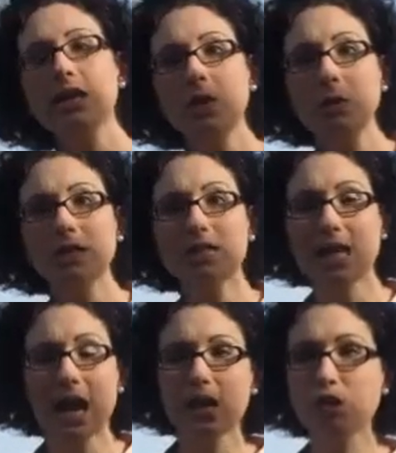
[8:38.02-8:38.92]

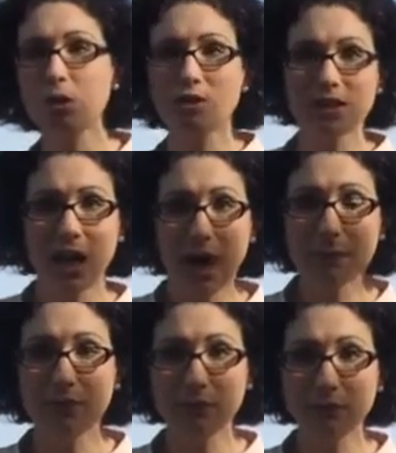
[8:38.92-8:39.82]
Louisiana, during the time
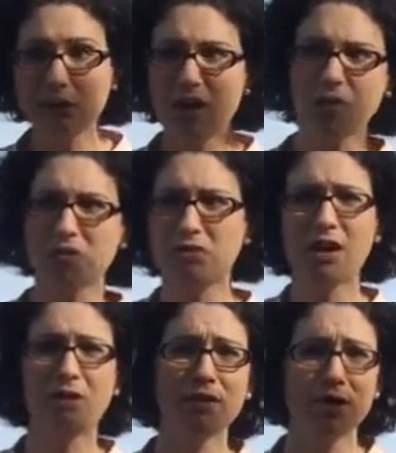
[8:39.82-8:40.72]
of Huey Long, was right
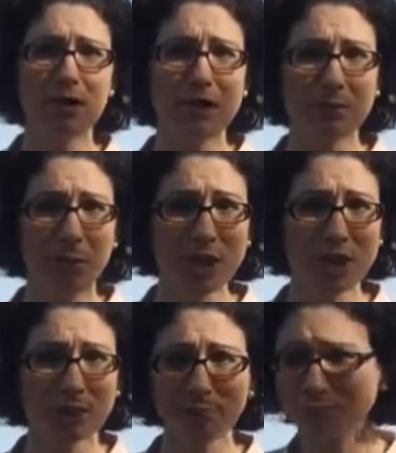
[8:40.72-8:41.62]
around the Great
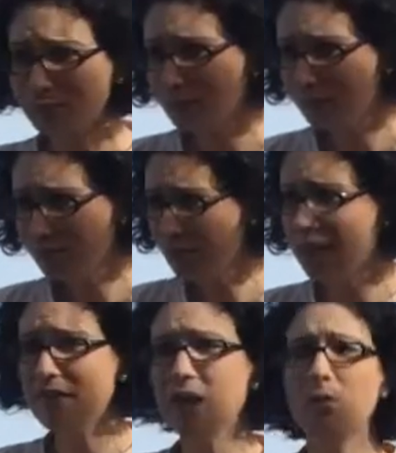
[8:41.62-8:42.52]
Depression.
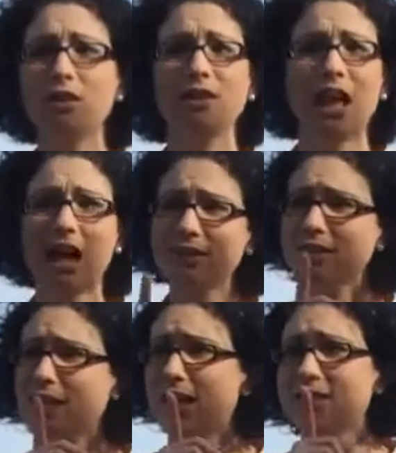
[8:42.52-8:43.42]
And there were lots
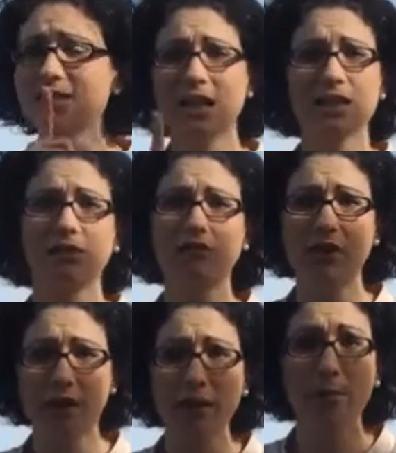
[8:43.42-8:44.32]
and lots and lots of
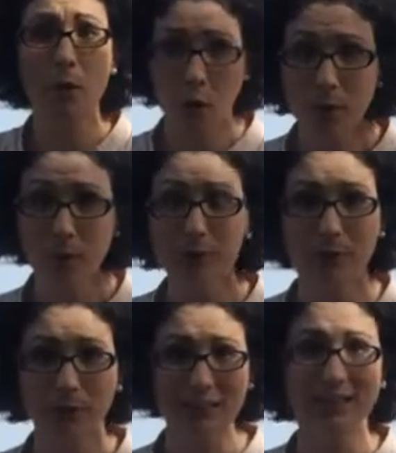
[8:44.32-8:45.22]
very poor people
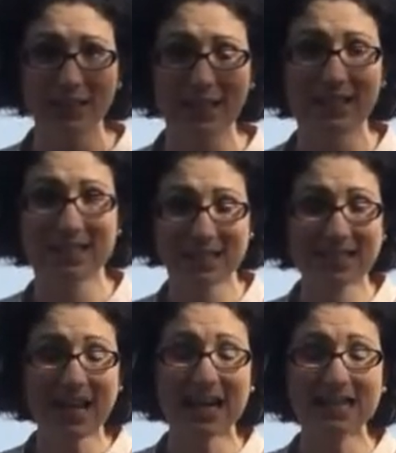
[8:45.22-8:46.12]
living in this
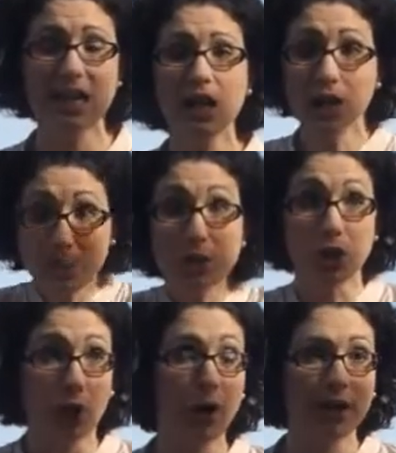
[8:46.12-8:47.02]
state. The
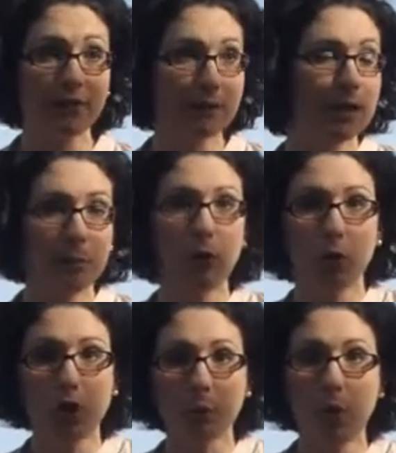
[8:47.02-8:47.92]
majority of people
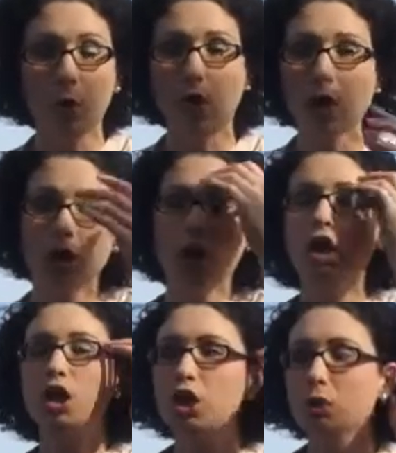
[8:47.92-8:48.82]
were poor.
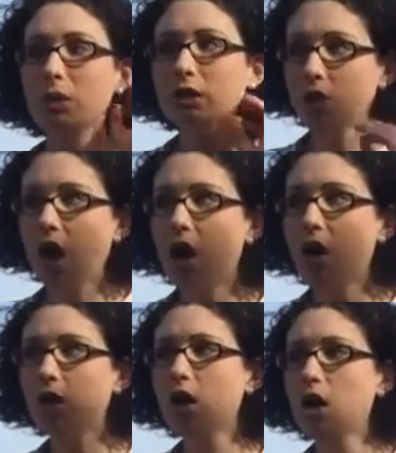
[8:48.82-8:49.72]
Huey
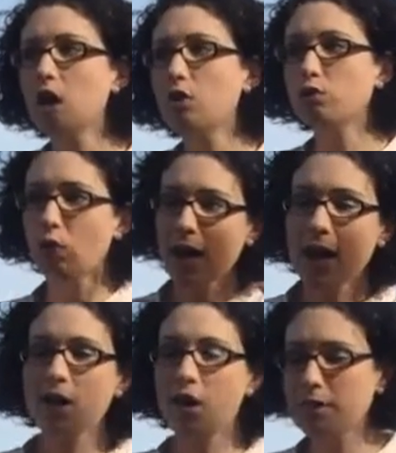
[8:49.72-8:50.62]
Long
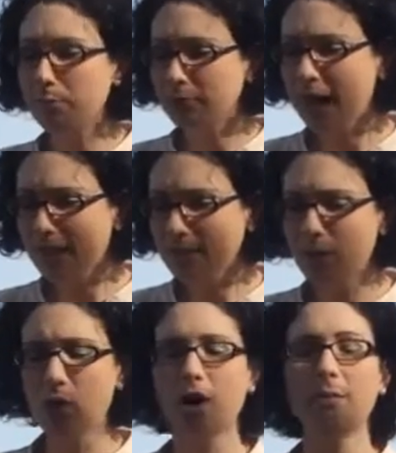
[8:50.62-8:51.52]
ran on the
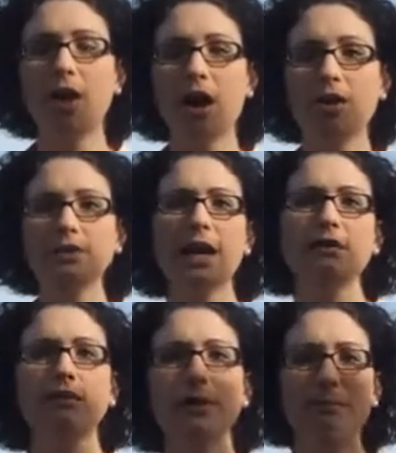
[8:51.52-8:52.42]
platform of
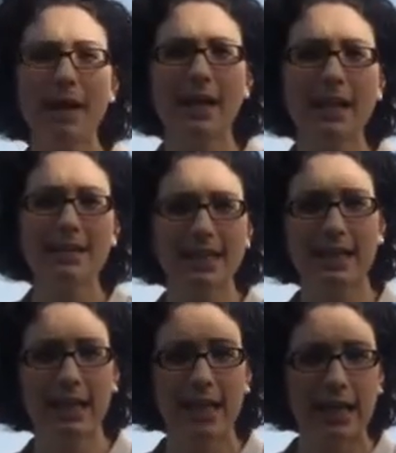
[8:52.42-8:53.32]
every man is a
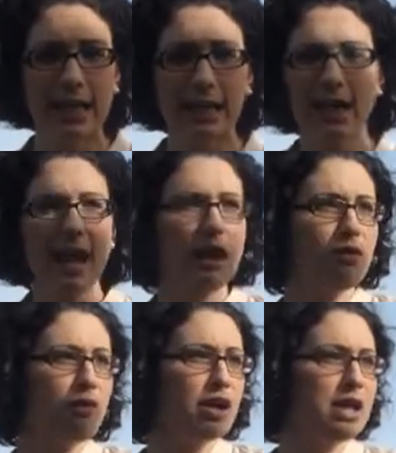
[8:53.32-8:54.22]
king.
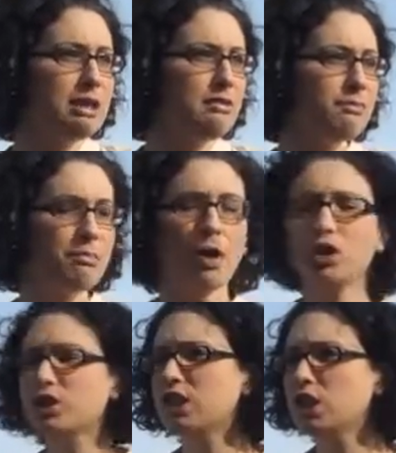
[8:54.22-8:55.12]
Every
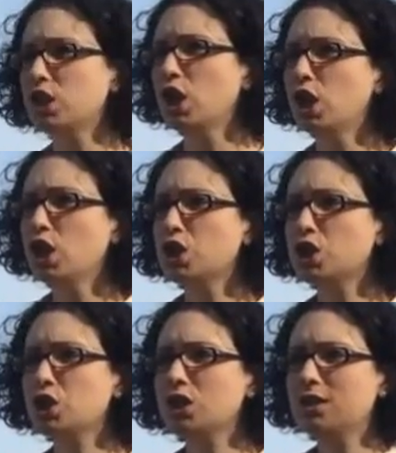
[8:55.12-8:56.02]
person
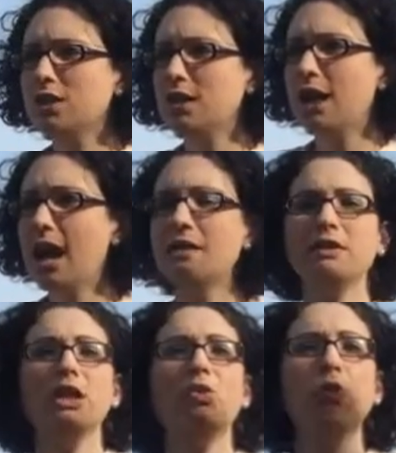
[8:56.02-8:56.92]
should have
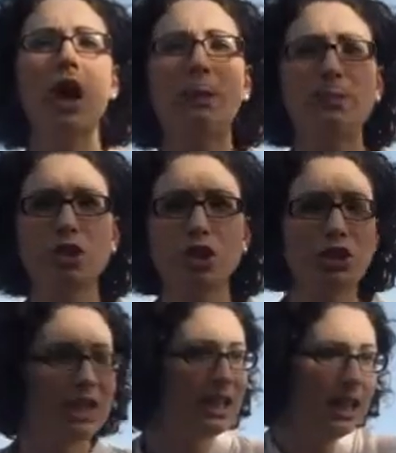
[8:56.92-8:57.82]
equal
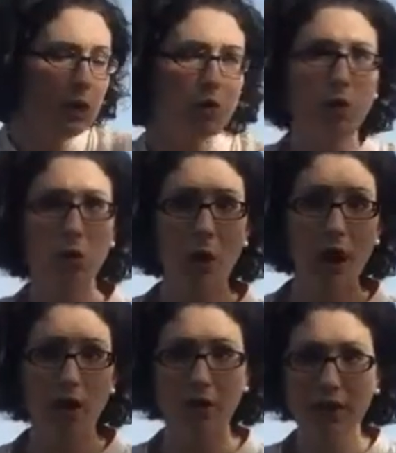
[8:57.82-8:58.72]
opportunity and equal
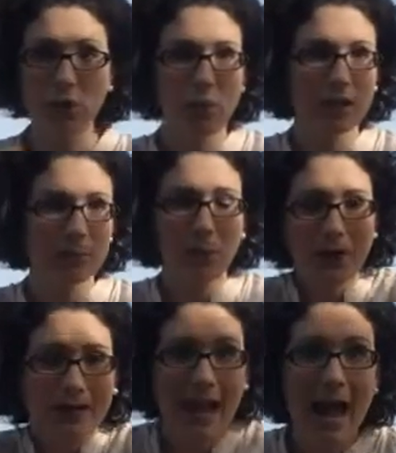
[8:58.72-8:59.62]
wealth. He wanted to put a
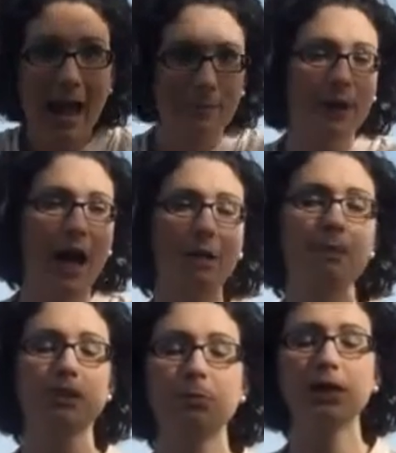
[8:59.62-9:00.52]
cap on how
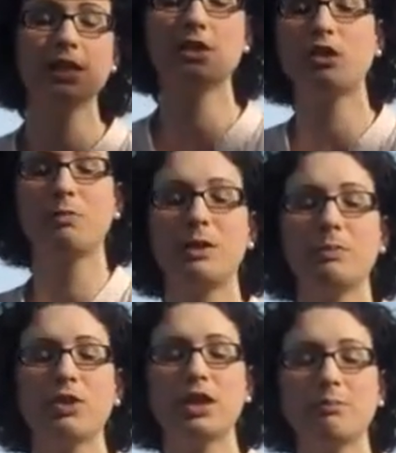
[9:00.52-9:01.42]
much money certain
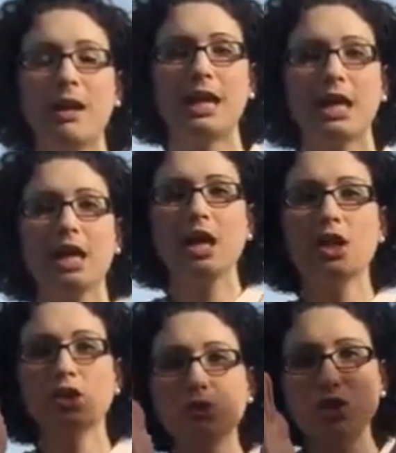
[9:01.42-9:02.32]
people could make.
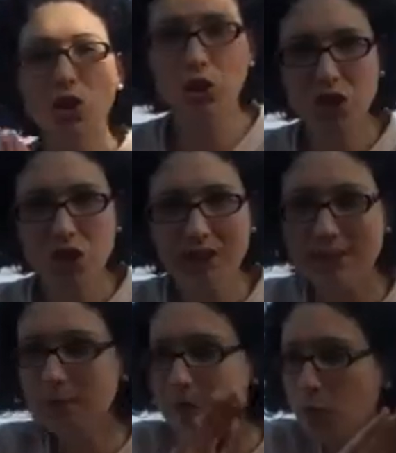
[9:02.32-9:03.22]
So
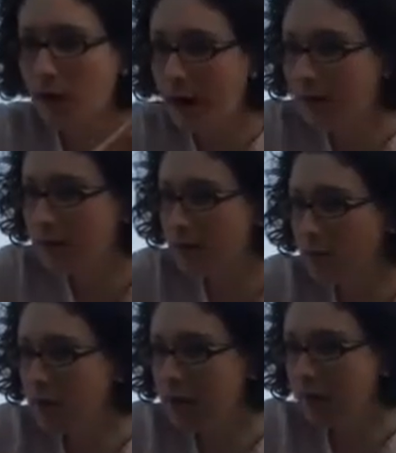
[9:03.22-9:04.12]
socialism is where
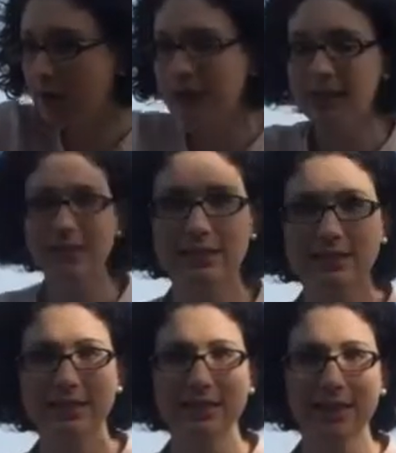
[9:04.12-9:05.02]
everybody
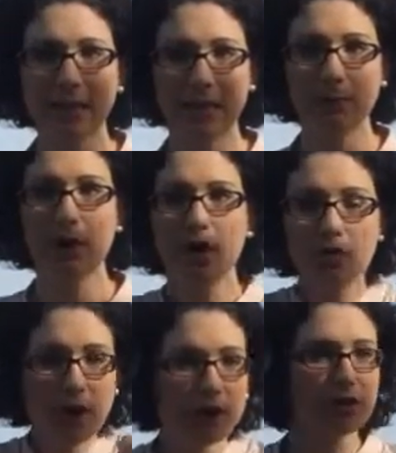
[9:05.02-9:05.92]
the same.
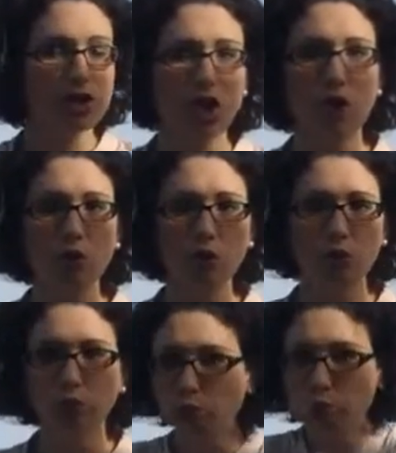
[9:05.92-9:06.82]
There's no
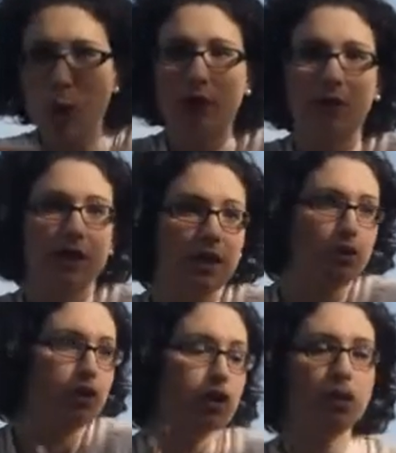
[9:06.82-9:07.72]
wealthy,
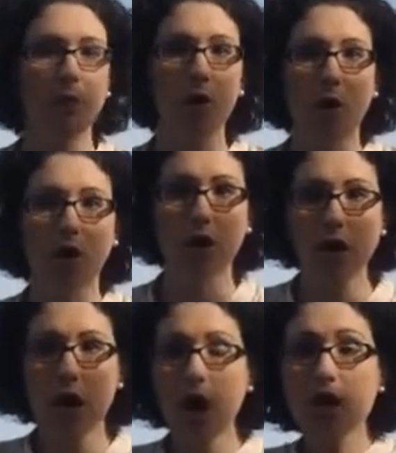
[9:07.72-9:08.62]
there's no poor.
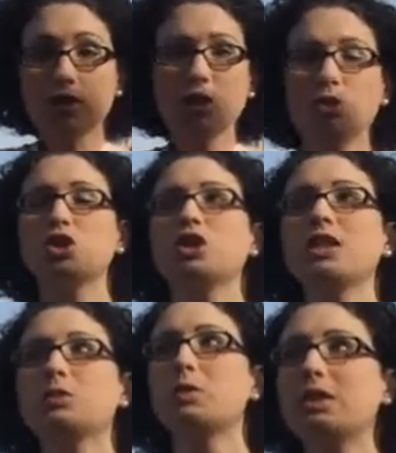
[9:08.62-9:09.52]
A
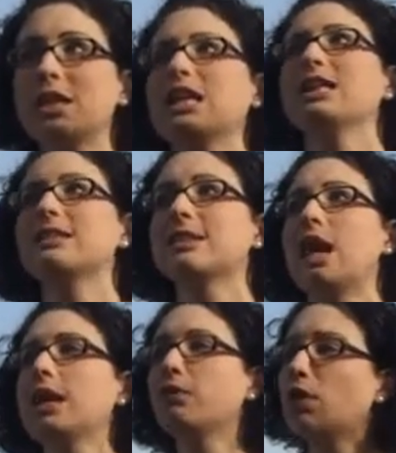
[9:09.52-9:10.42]
socialist would think it's
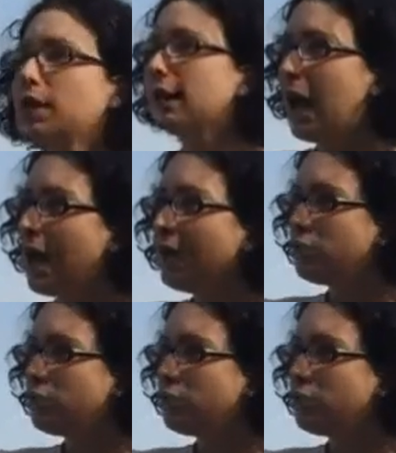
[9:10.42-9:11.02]
kind of wrong. Like, I